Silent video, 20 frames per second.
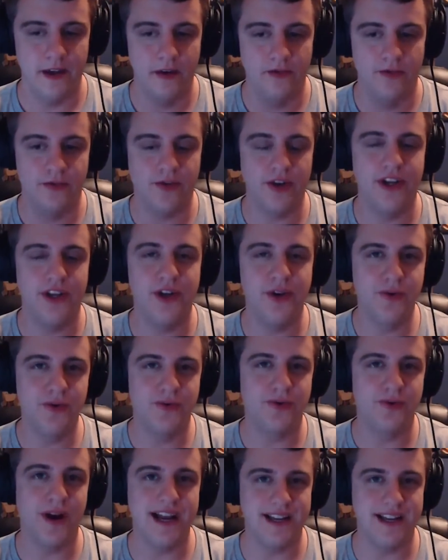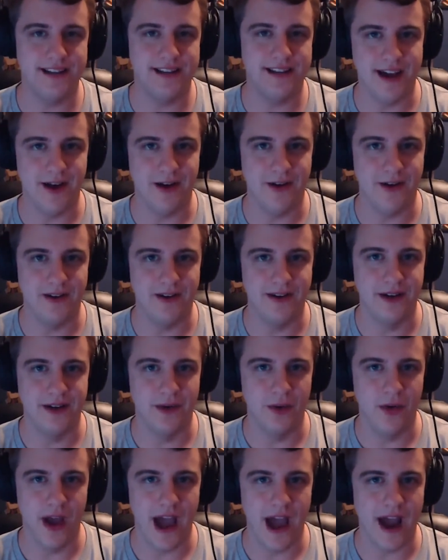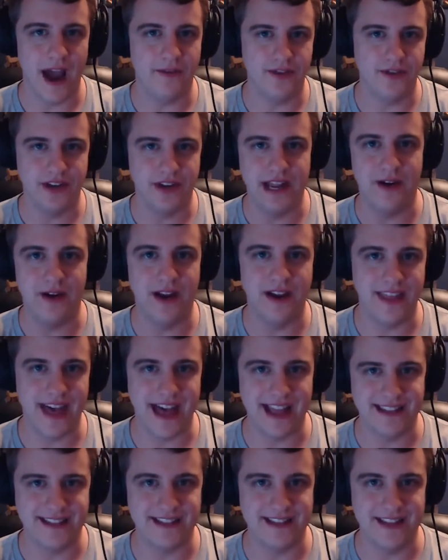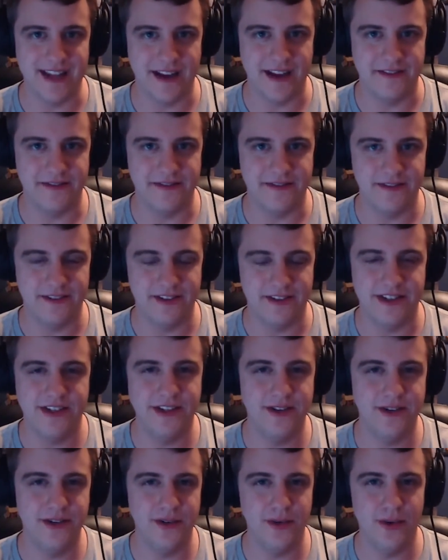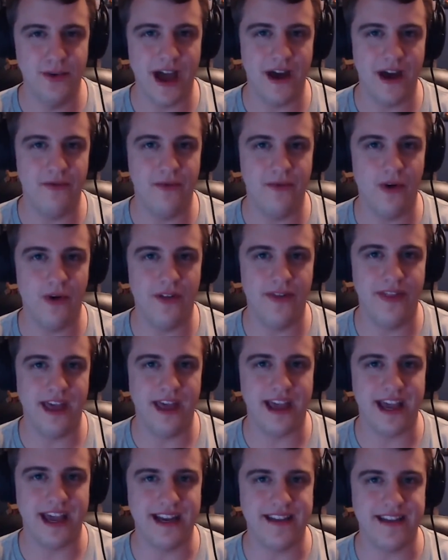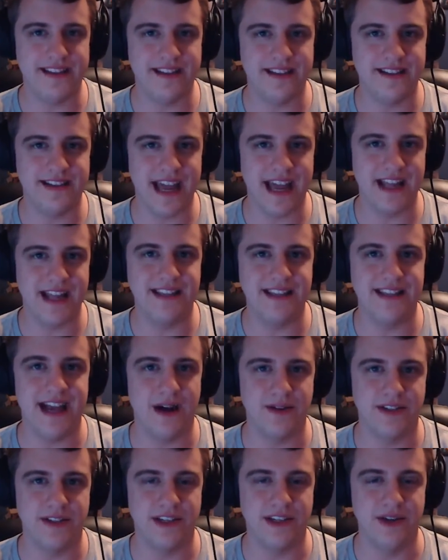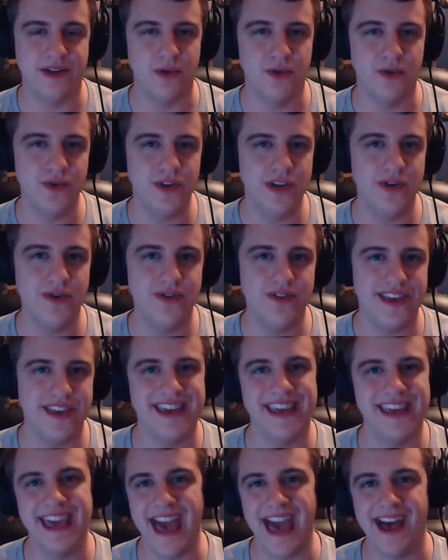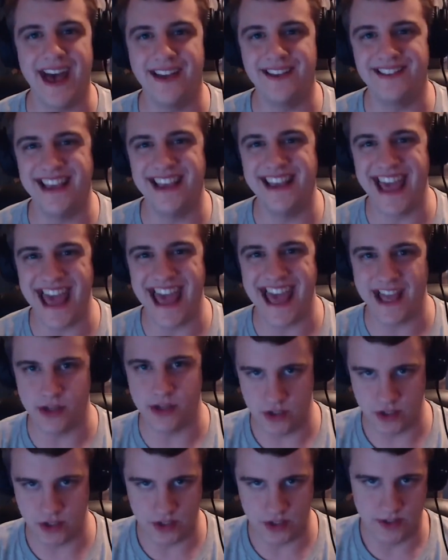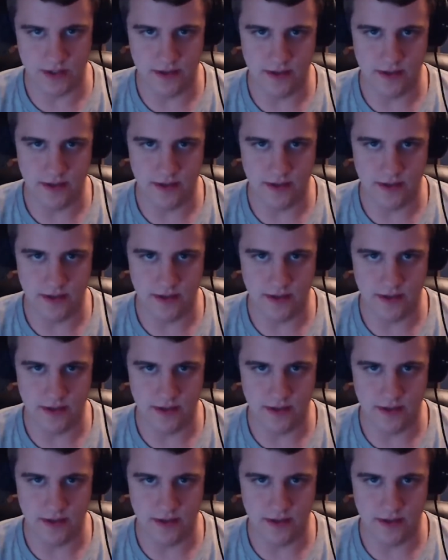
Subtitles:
For you right now, after hearing that stuff, do you have one that kind of stands out to you? Who do you think has an edge?